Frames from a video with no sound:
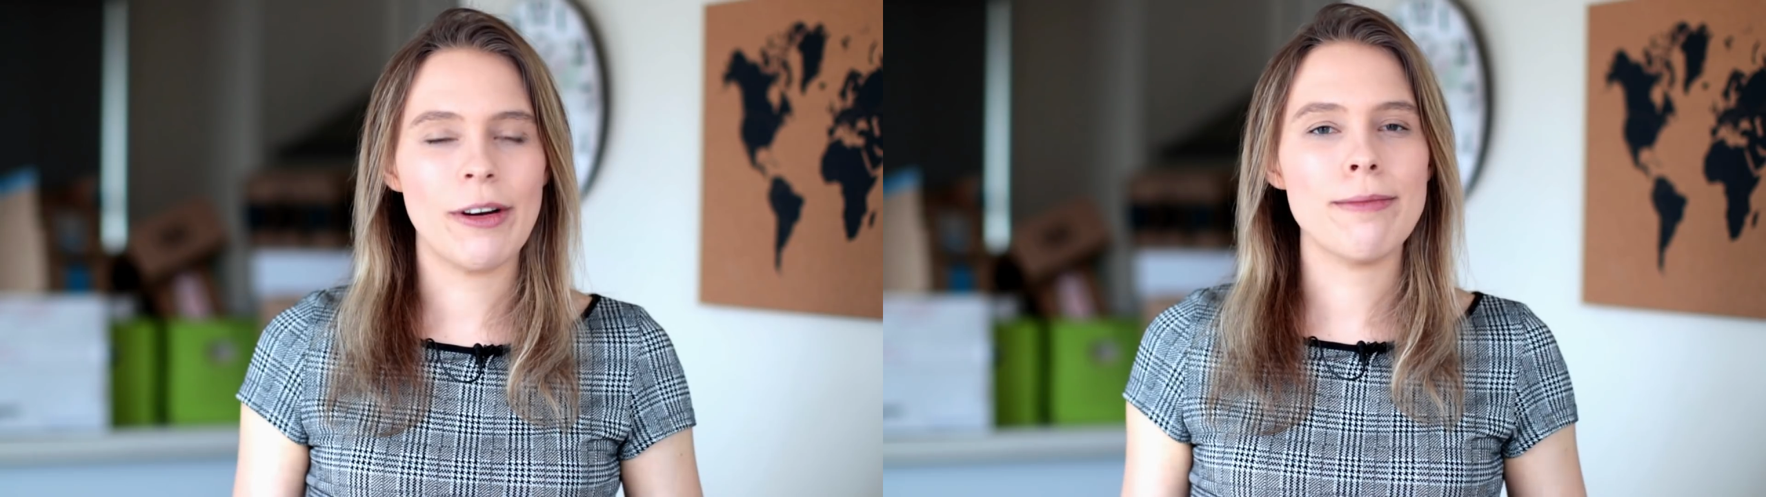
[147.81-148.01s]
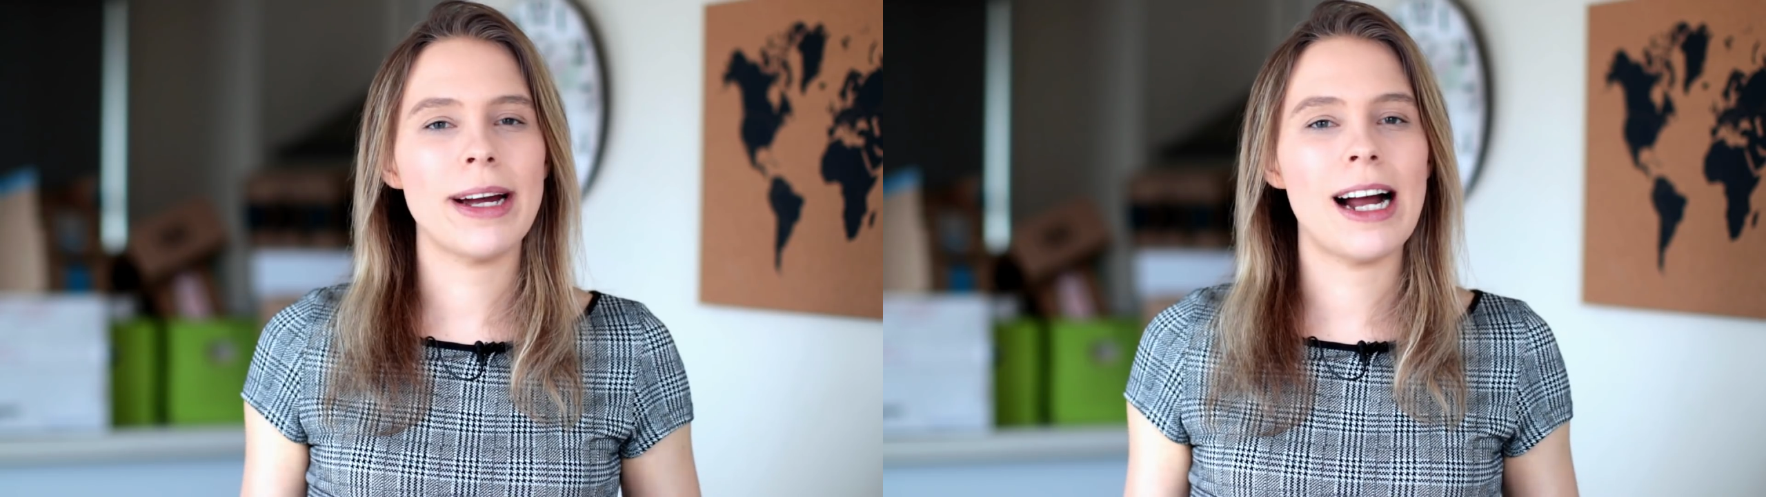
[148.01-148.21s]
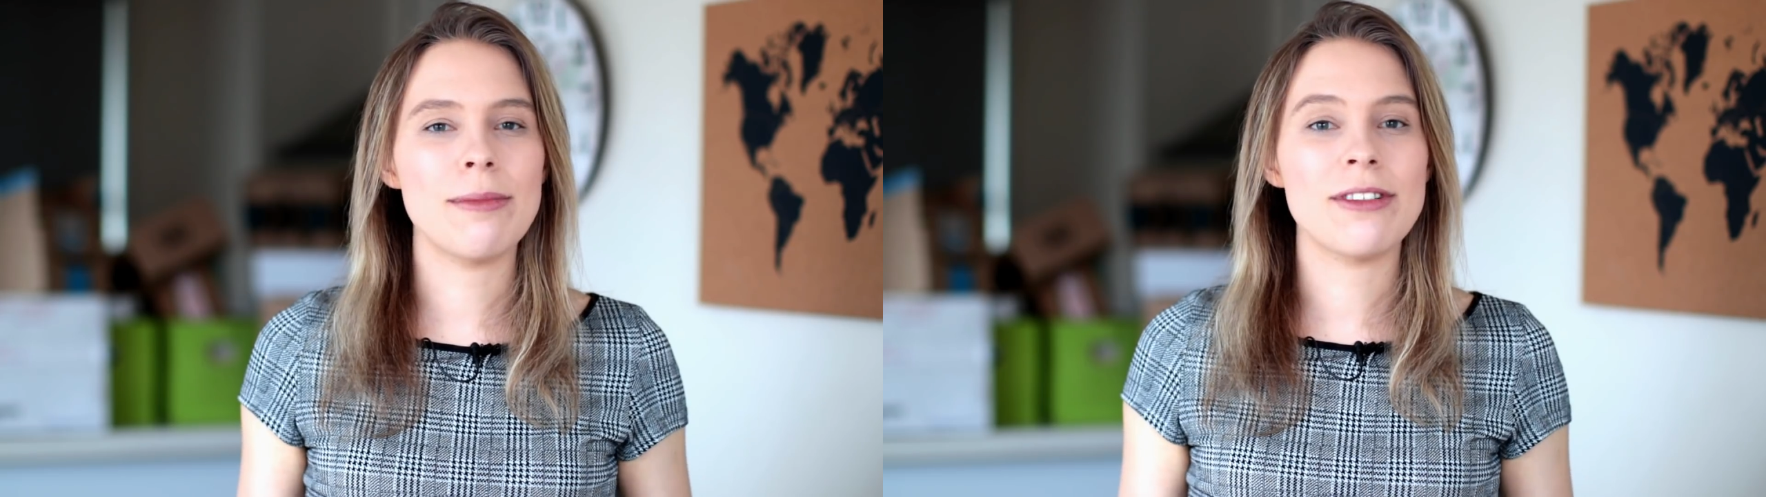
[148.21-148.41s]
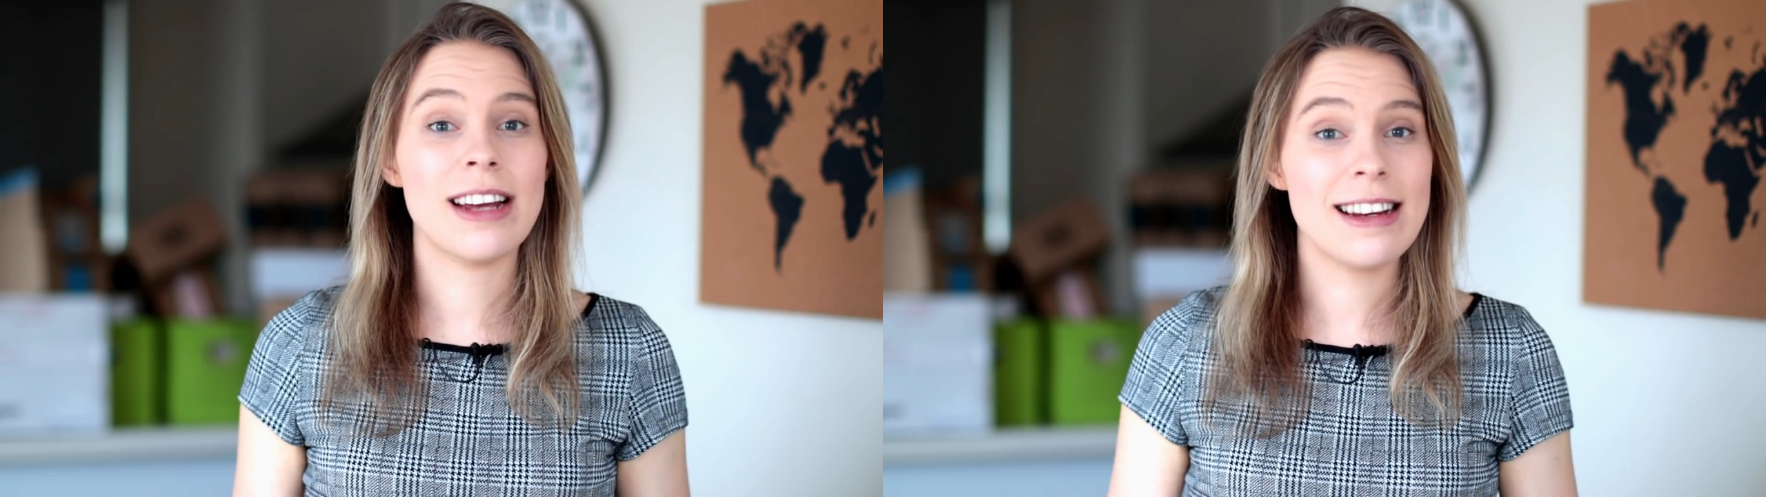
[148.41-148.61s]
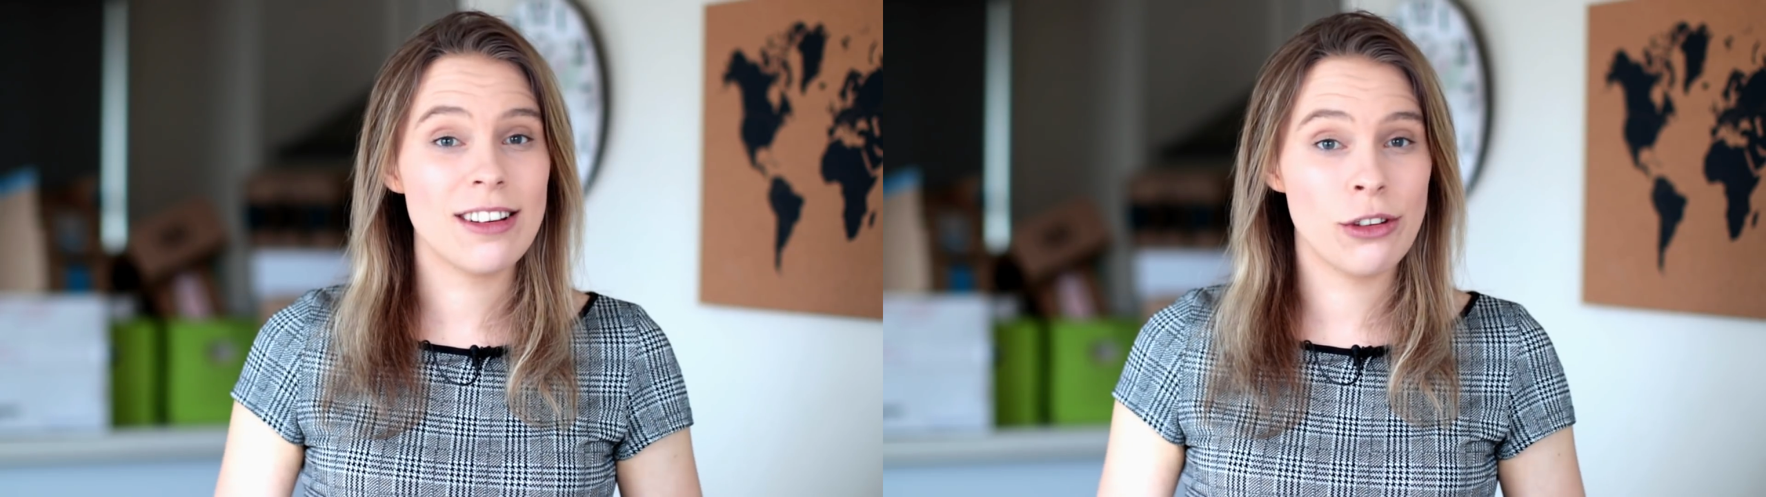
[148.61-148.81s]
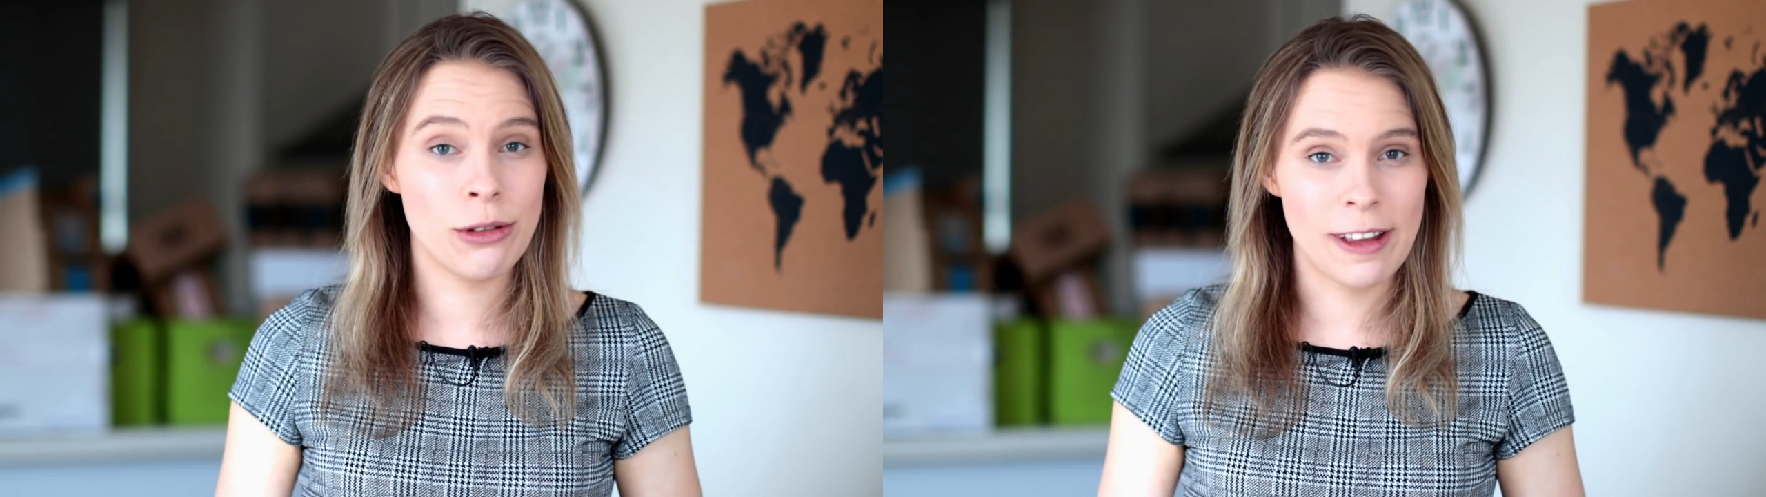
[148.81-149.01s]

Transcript: in my updated two